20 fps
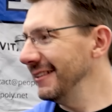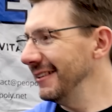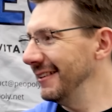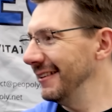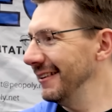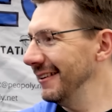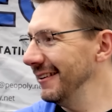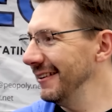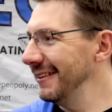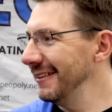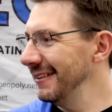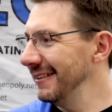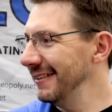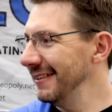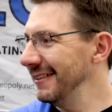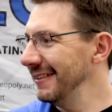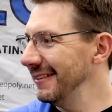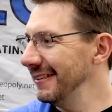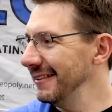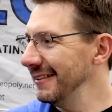
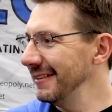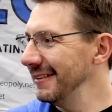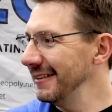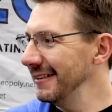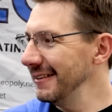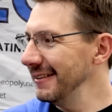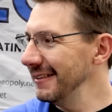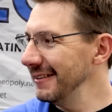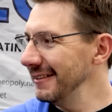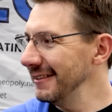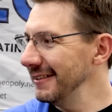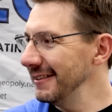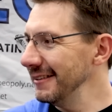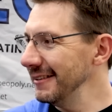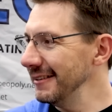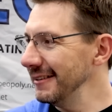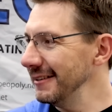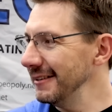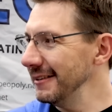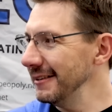
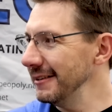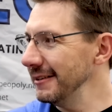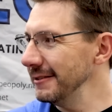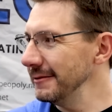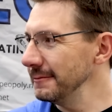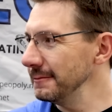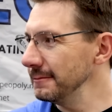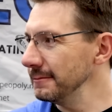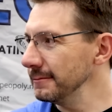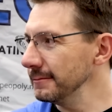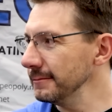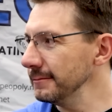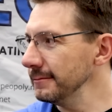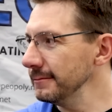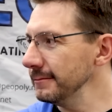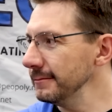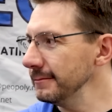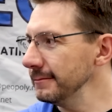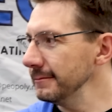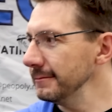
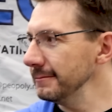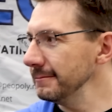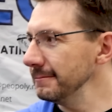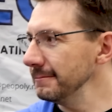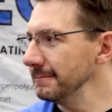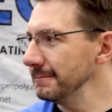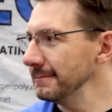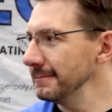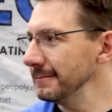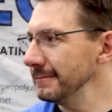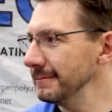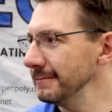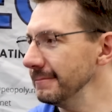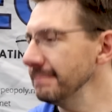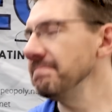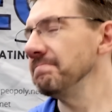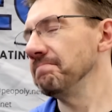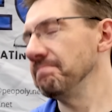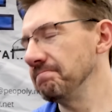The person shown says nothing.